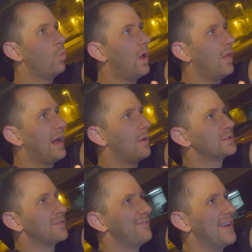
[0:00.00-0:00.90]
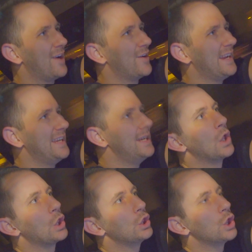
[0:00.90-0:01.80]
Well, that was a very
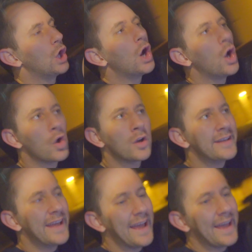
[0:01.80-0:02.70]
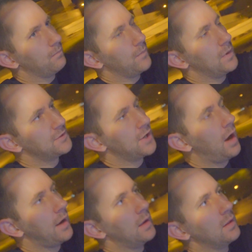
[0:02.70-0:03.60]
long day. We were
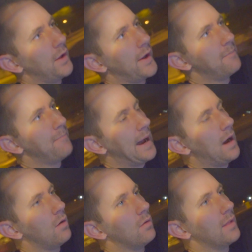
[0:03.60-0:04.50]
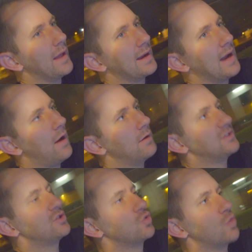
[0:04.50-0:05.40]
talking a lot about like how to
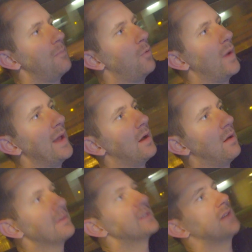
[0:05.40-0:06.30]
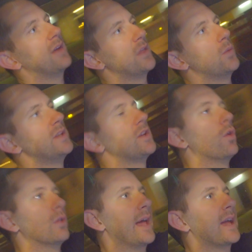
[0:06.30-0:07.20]
strip away all the stuff that we
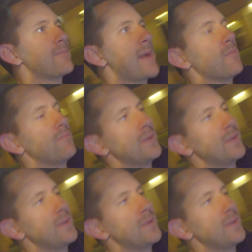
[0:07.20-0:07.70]
don't like about